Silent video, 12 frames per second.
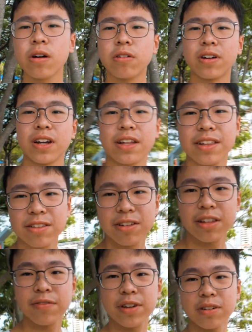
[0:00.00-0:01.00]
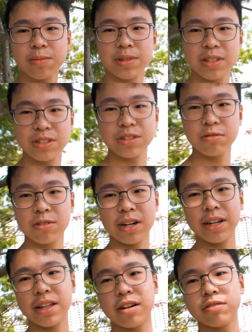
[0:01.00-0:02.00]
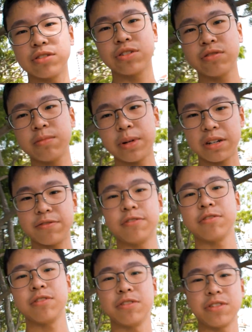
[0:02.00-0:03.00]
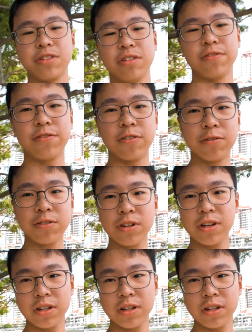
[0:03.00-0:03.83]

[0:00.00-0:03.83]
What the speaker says: Alright guys, in today's video I'm going to be teaching you guys how to shoot better photos on your phone.